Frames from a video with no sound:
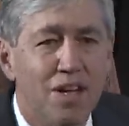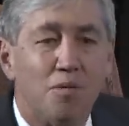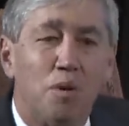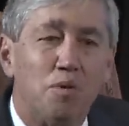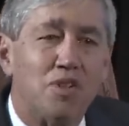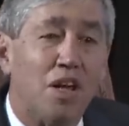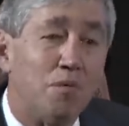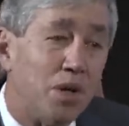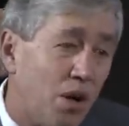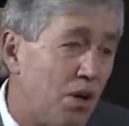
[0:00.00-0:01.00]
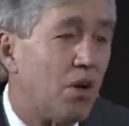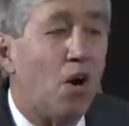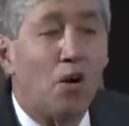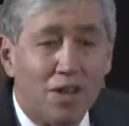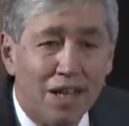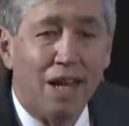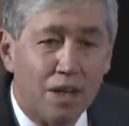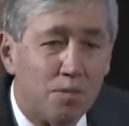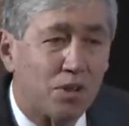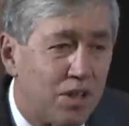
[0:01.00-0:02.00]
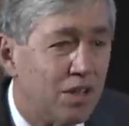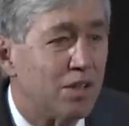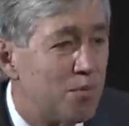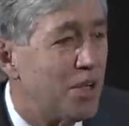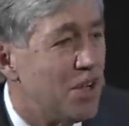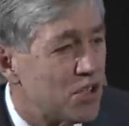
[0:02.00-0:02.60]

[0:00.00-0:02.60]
when we say we all, all in the animal kingdom,